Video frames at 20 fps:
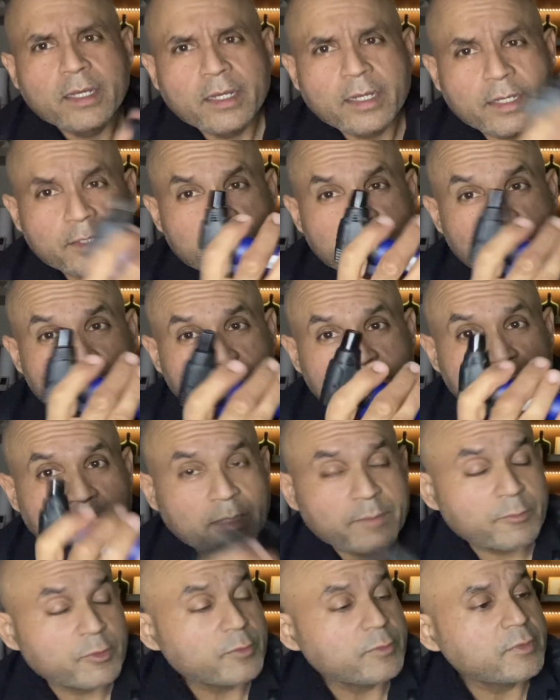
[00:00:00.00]
you see,
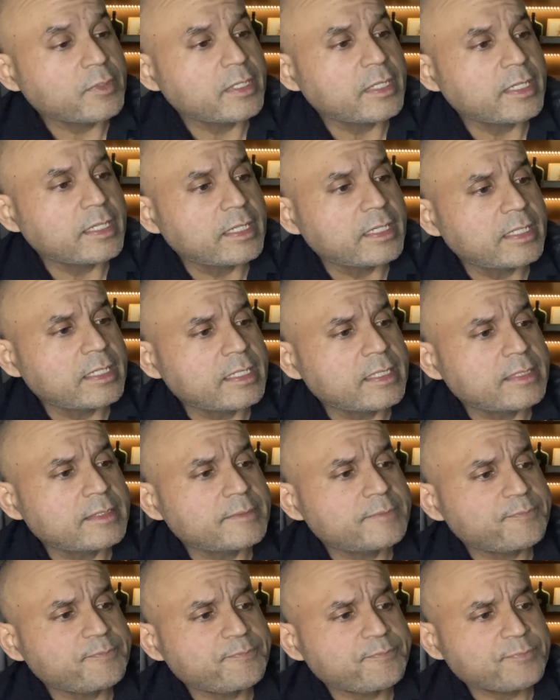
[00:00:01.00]
I'm using a
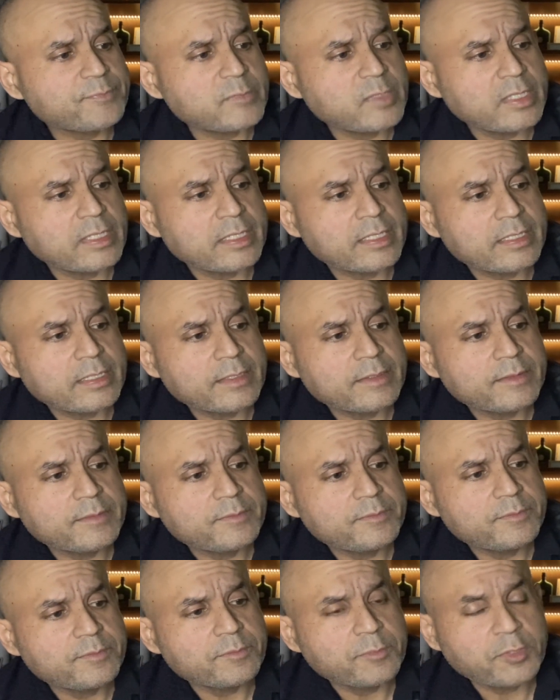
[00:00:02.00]

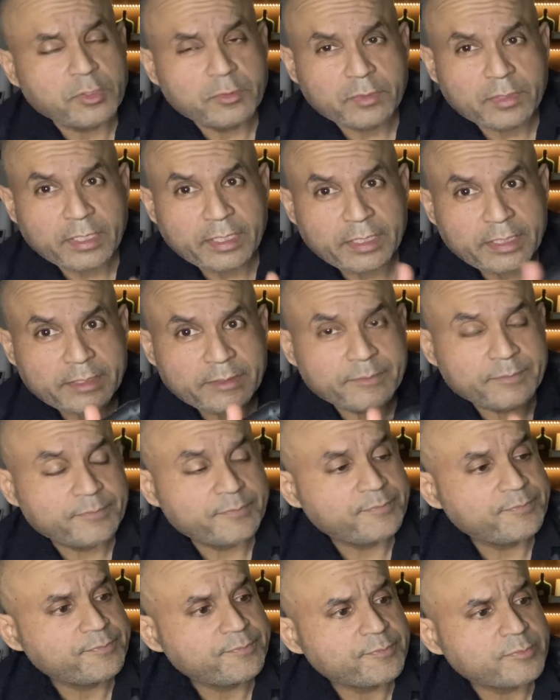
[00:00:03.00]
butane
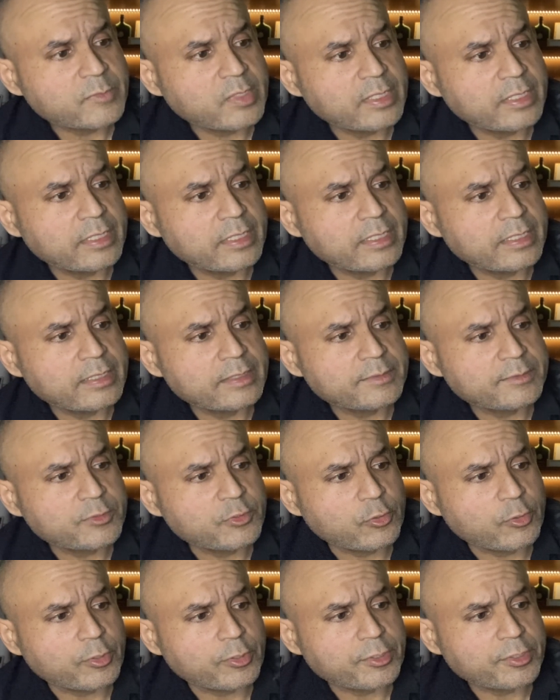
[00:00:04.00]

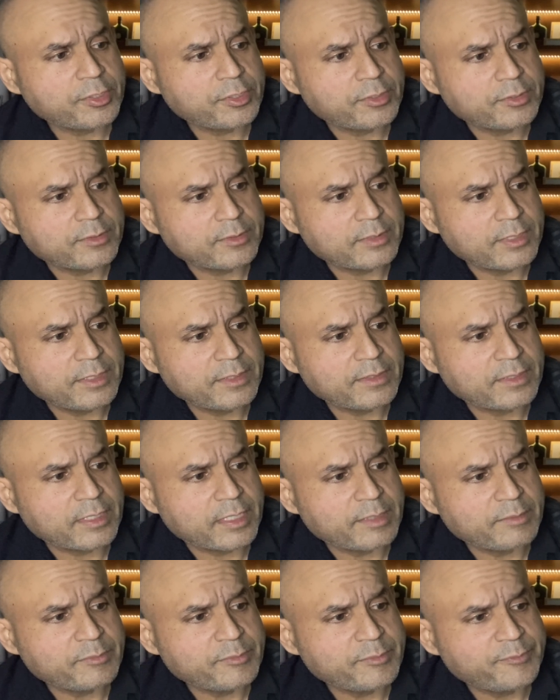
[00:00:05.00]
torch this
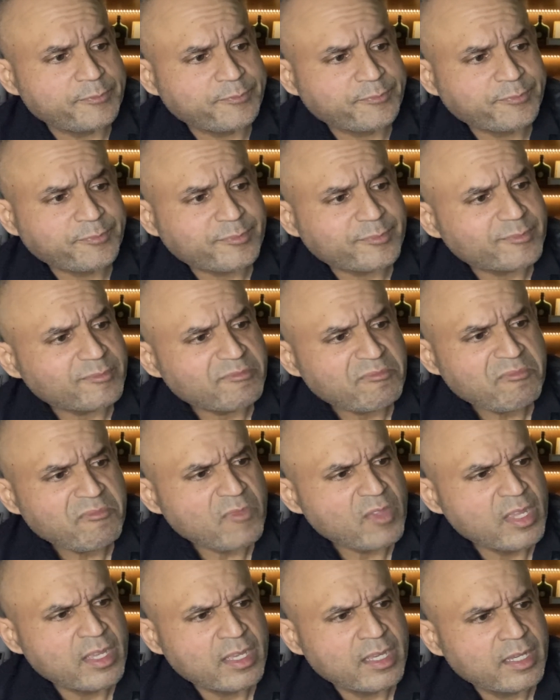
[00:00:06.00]
time,
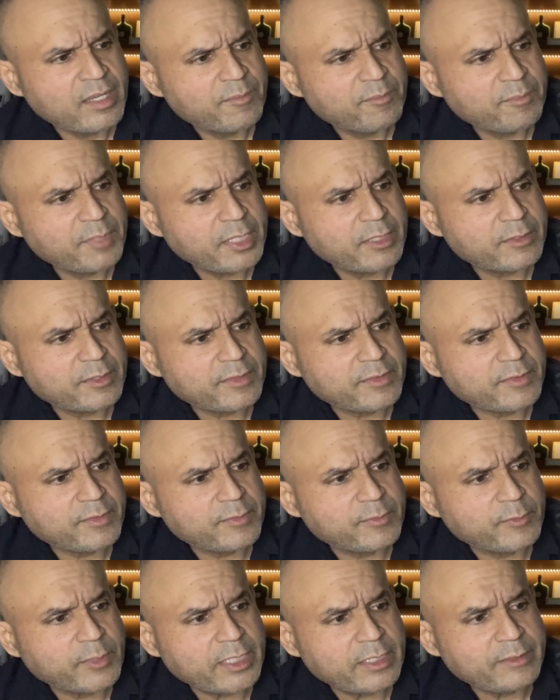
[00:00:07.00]
because,
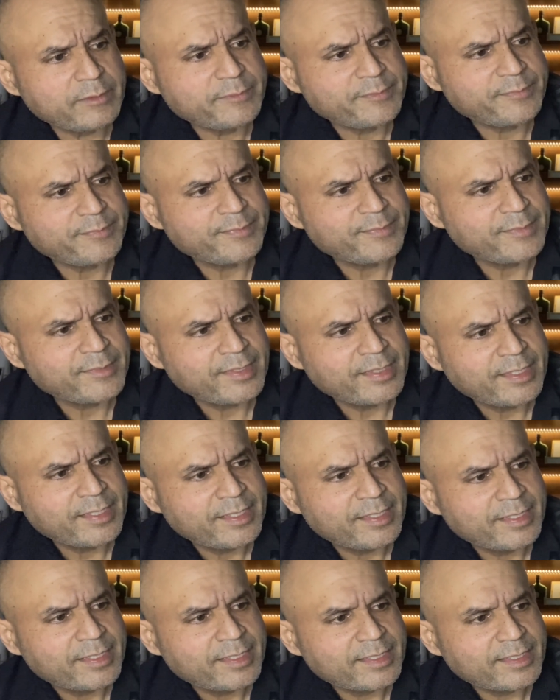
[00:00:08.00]
well,
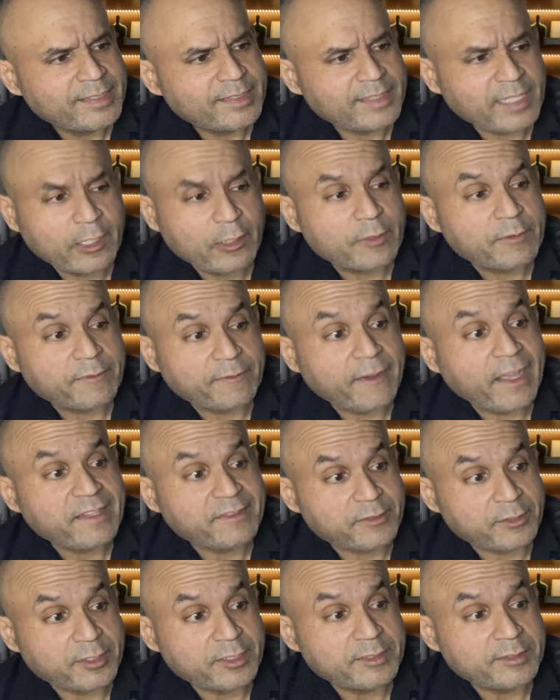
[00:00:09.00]
it's a lot
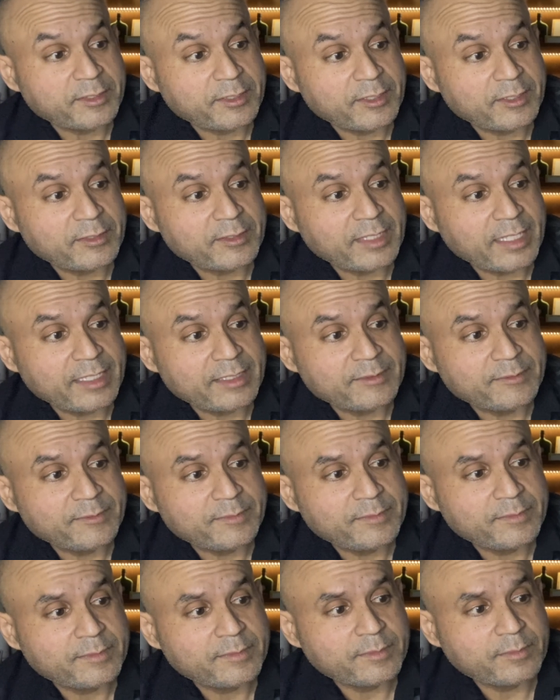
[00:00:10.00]
faster, than
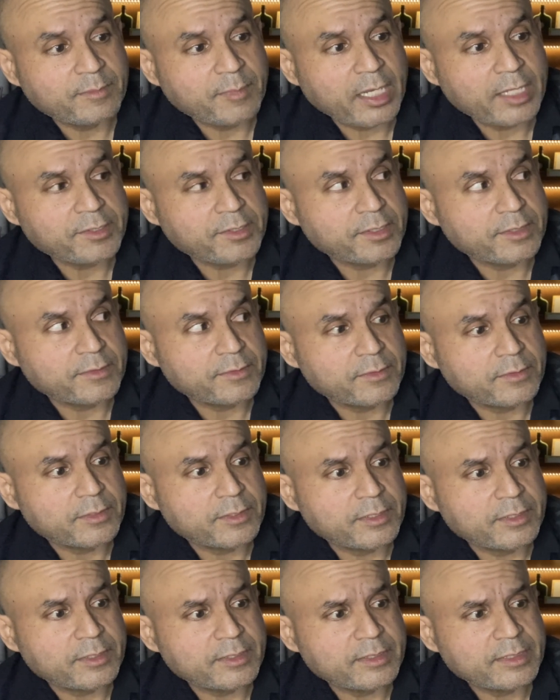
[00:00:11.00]
matches
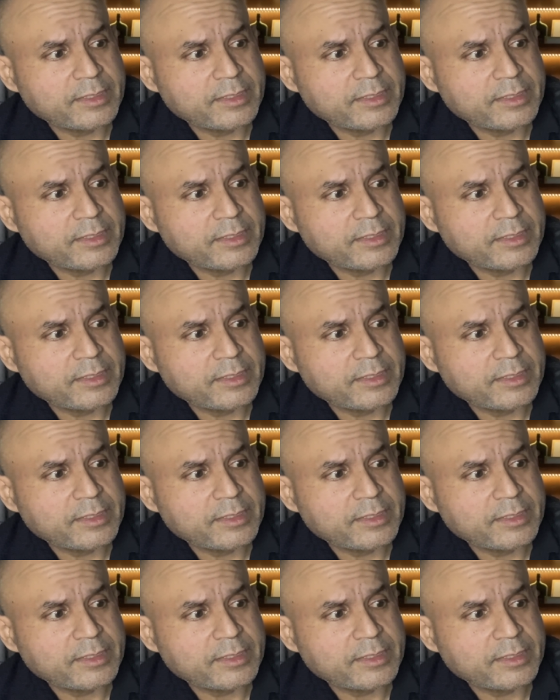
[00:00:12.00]
or,